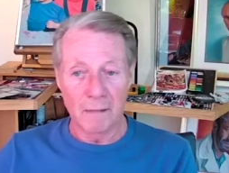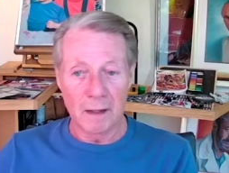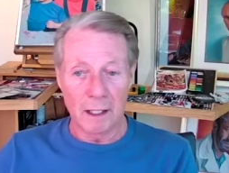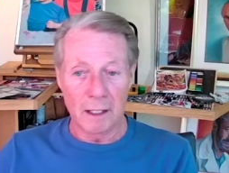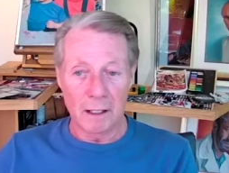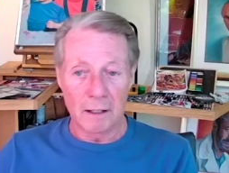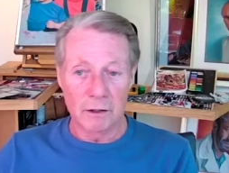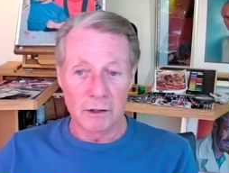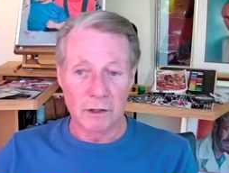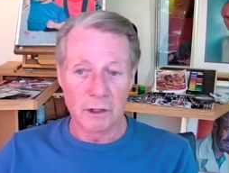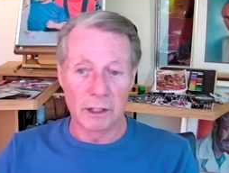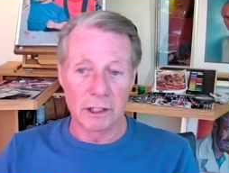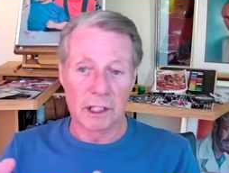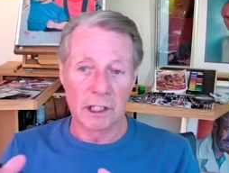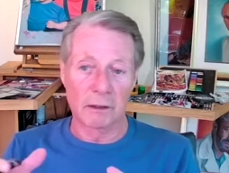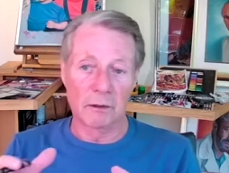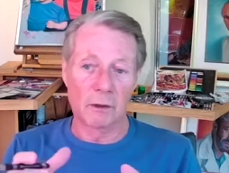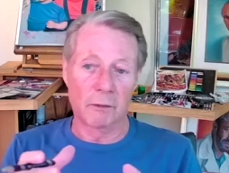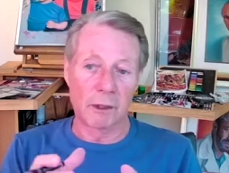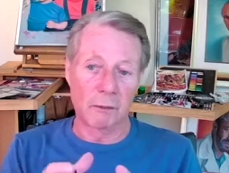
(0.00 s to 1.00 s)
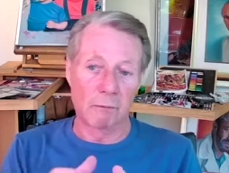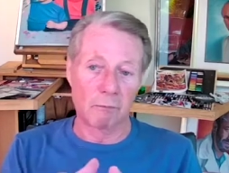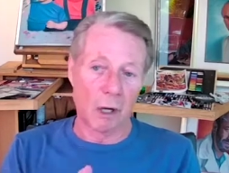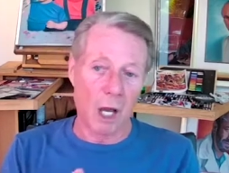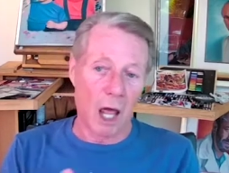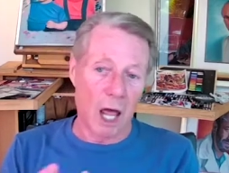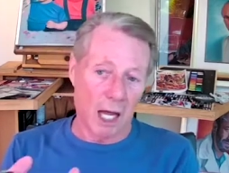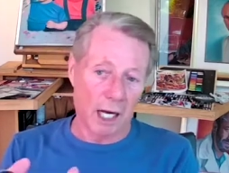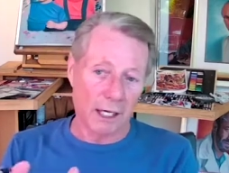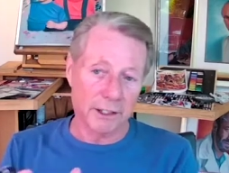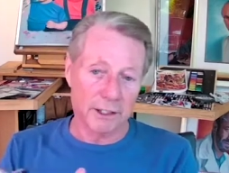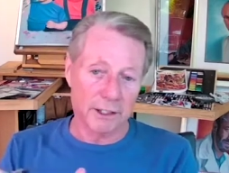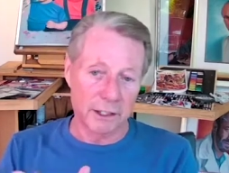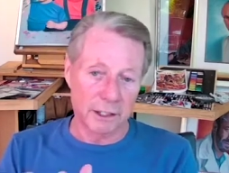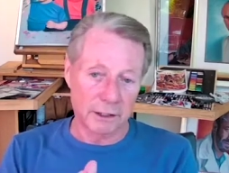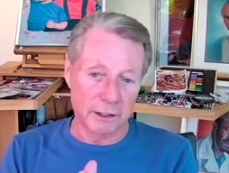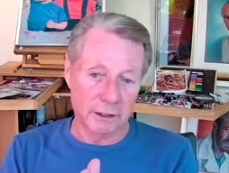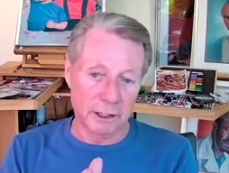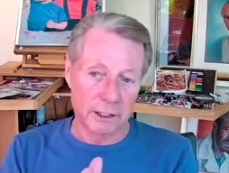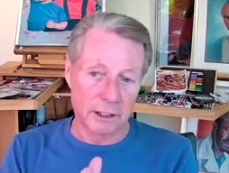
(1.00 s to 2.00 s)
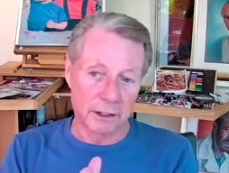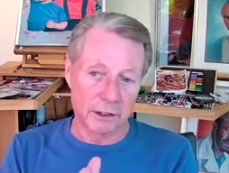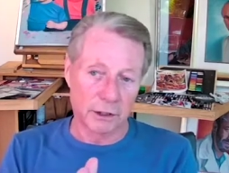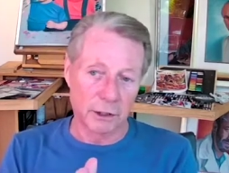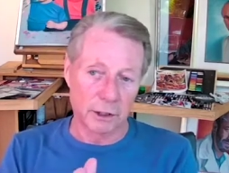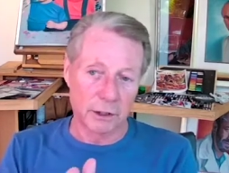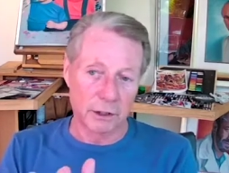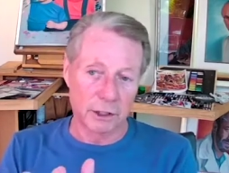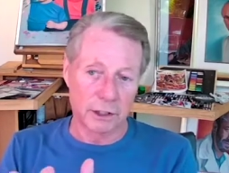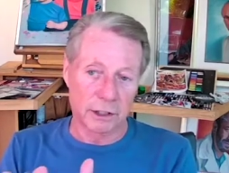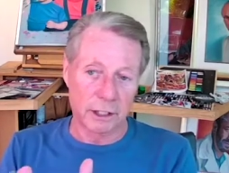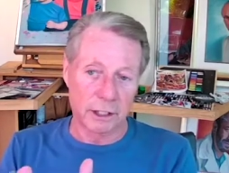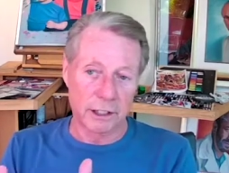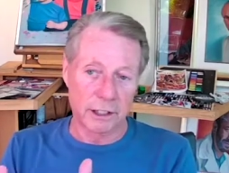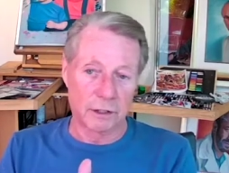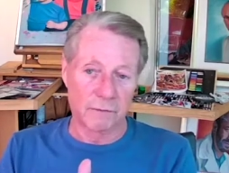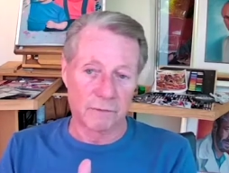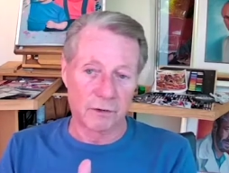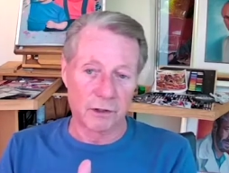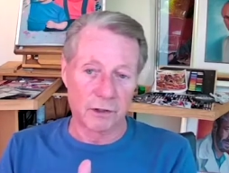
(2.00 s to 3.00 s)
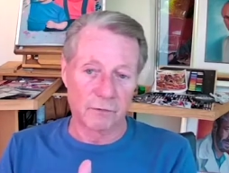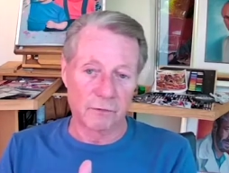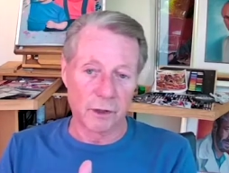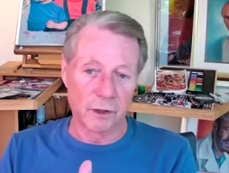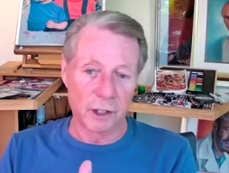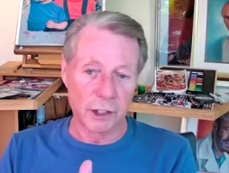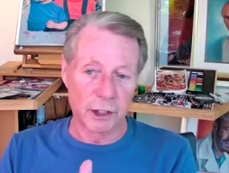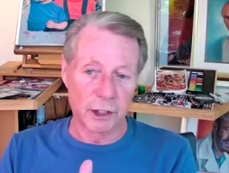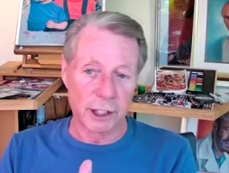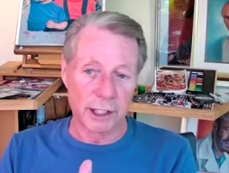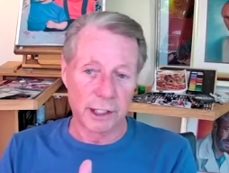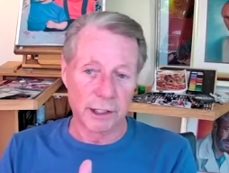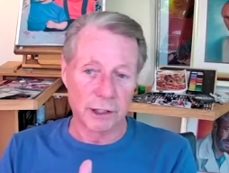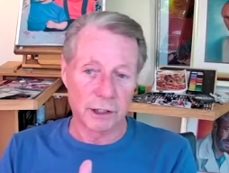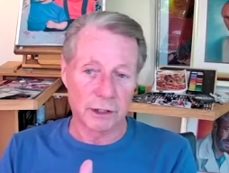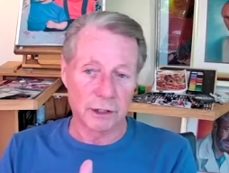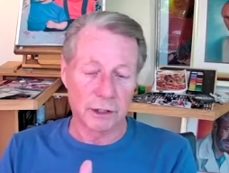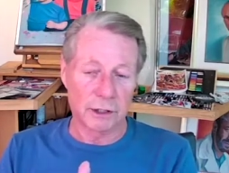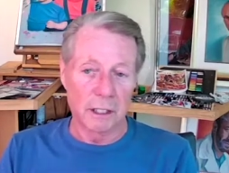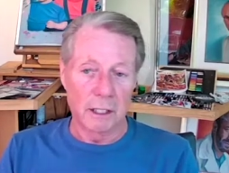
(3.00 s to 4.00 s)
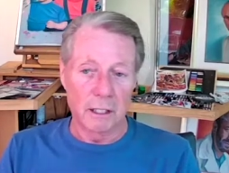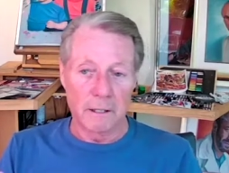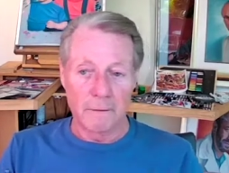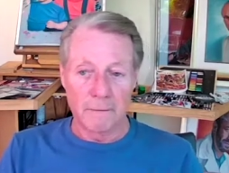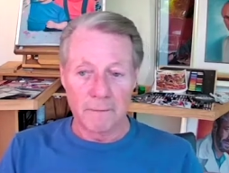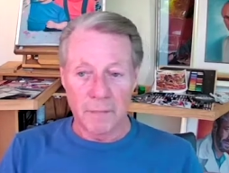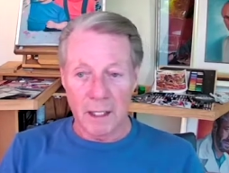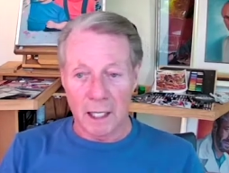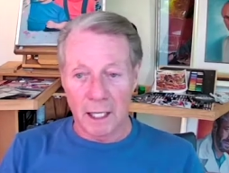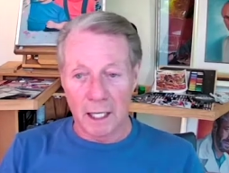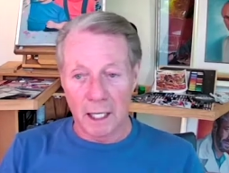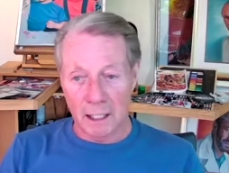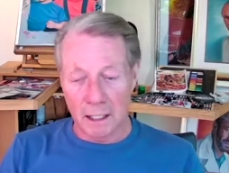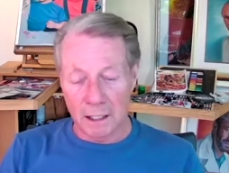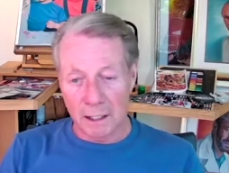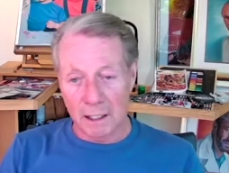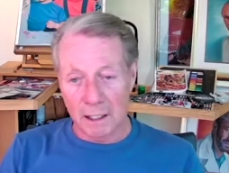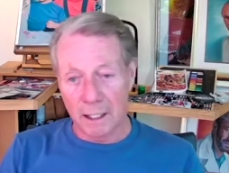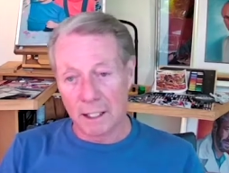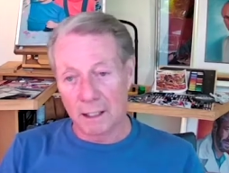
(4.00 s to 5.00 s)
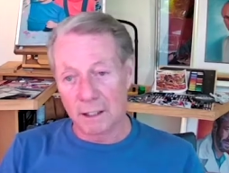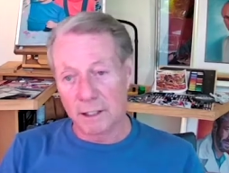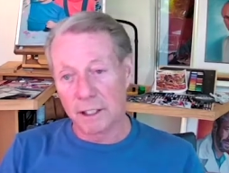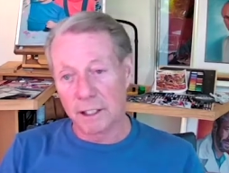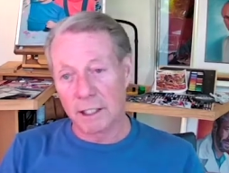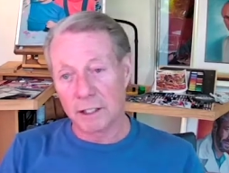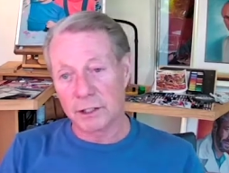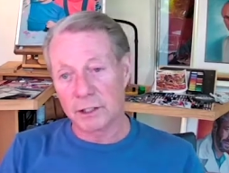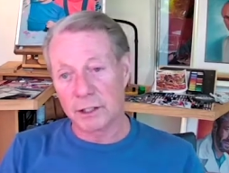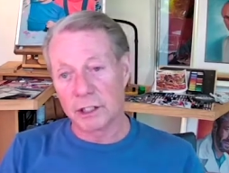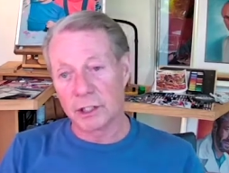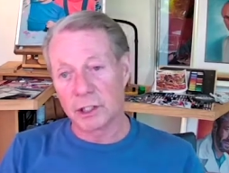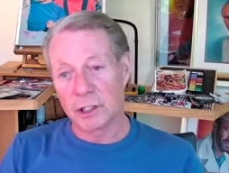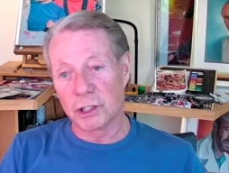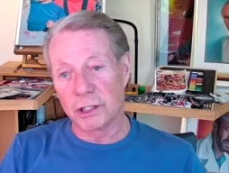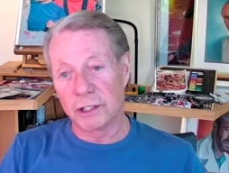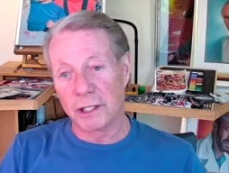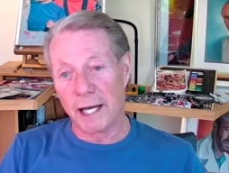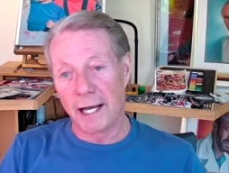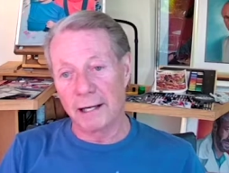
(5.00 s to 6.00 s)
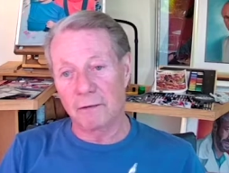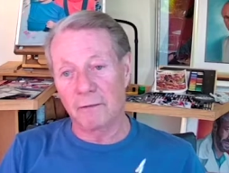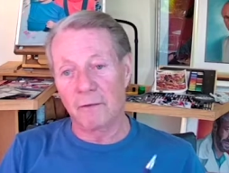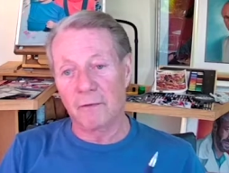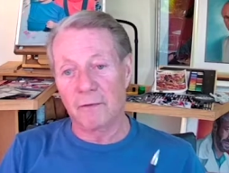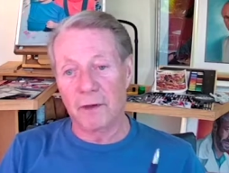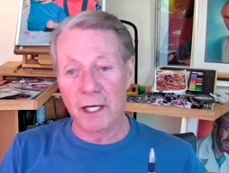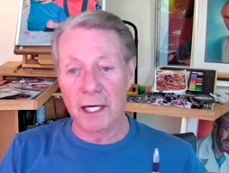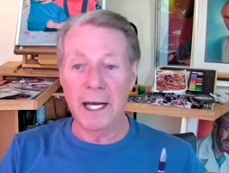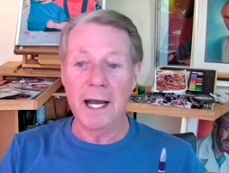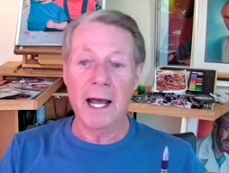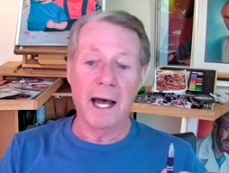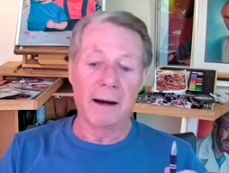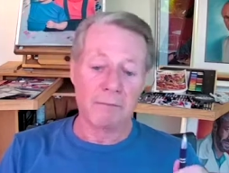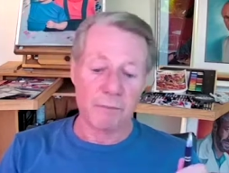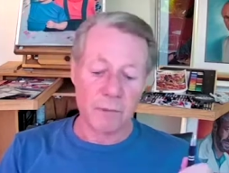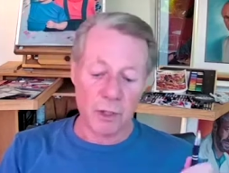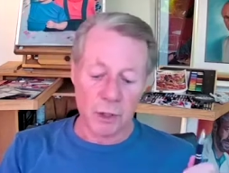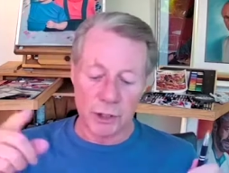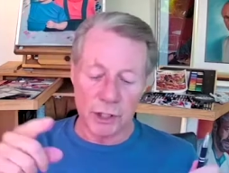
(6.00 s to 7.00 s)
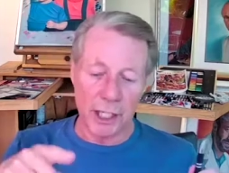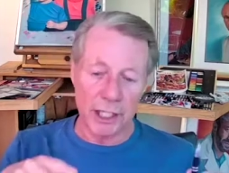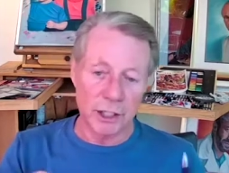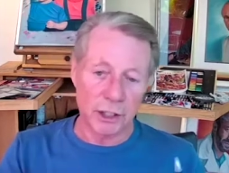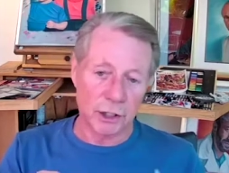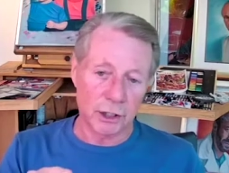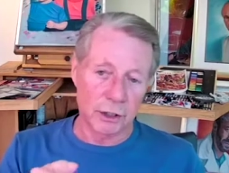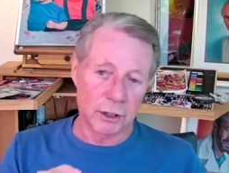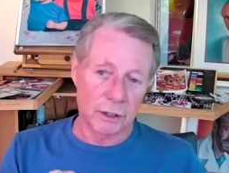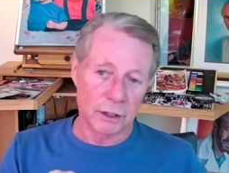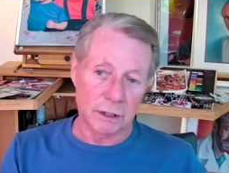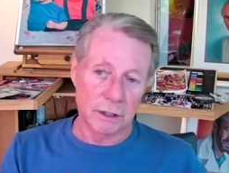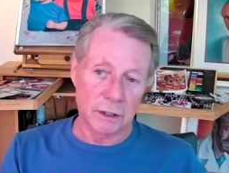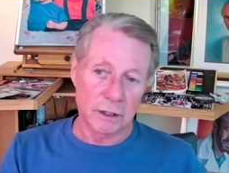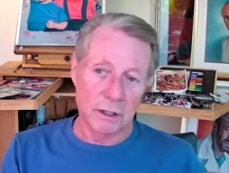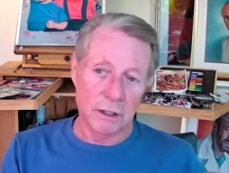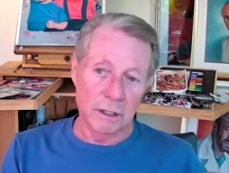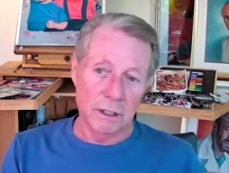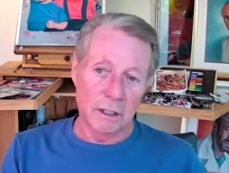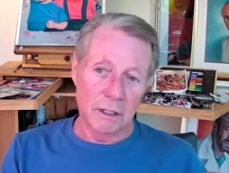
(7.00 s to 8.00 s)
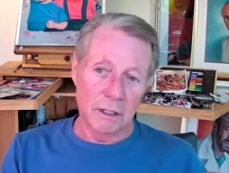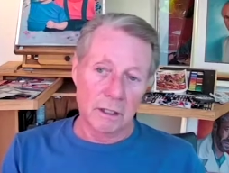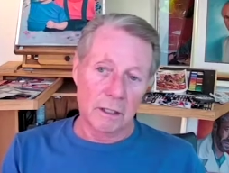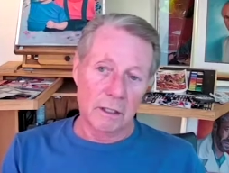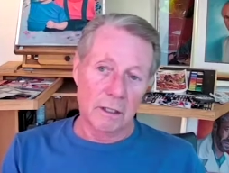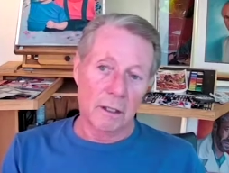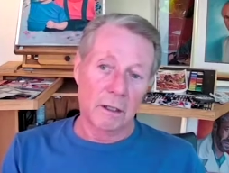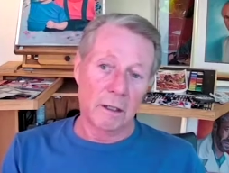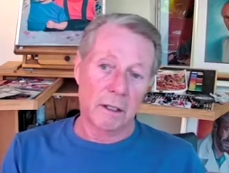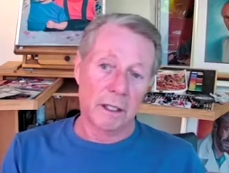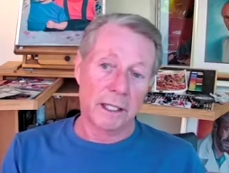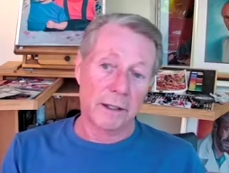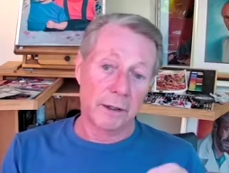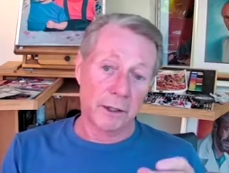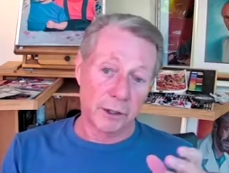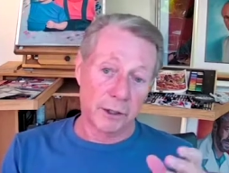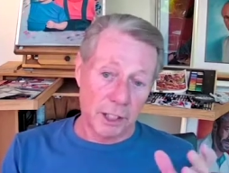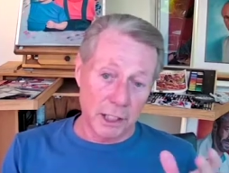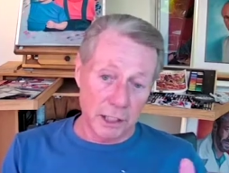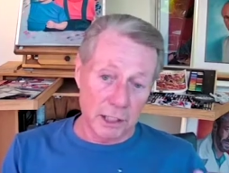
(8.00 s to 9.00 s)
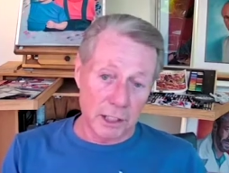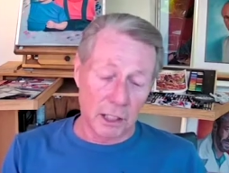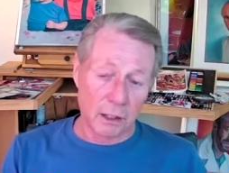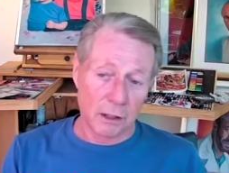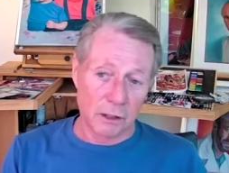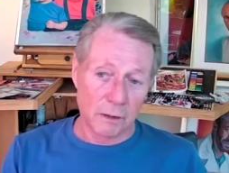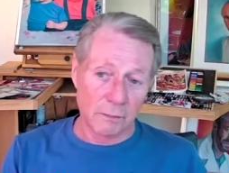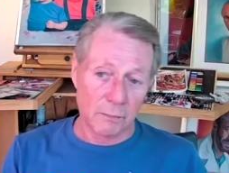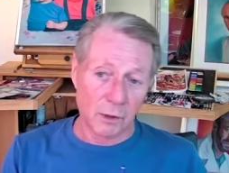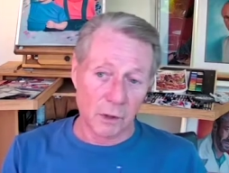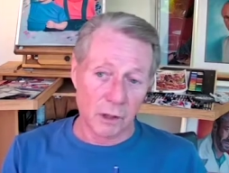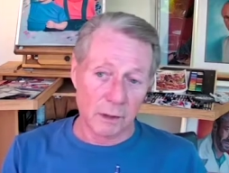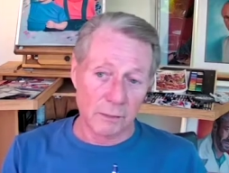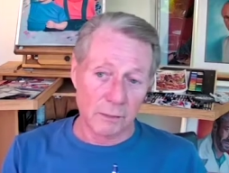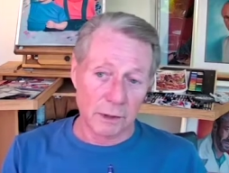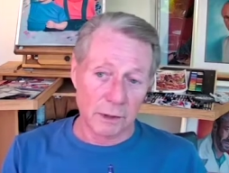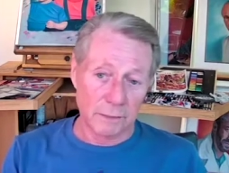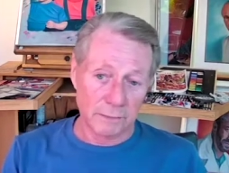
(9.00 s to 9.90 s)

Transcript: So they seem to be blocked in a certain stage of differentiation. And essentially that they had mutations in their T cell compartment